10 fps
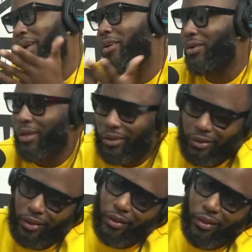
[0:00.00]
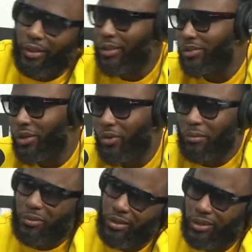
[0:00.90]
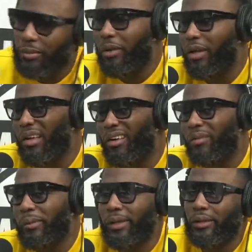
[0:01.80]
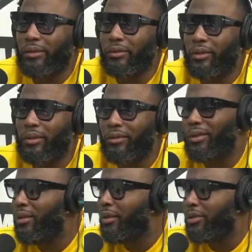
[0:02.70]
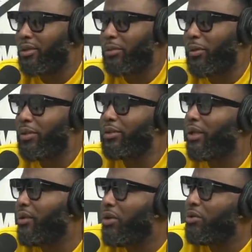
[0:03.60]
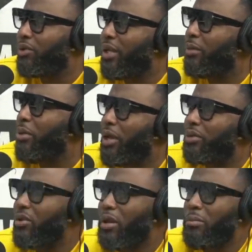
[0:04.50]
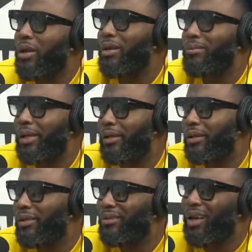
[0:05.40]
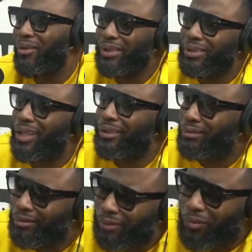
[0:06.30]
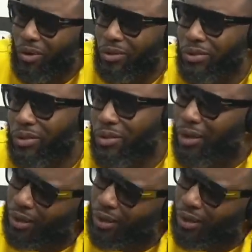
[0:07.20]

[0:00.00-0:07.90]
like, okay. So I'm looking, I'm like, oh man, you know. So the police like, no, stand back, stand back. I'm like, nah, watch out. Walk to the car.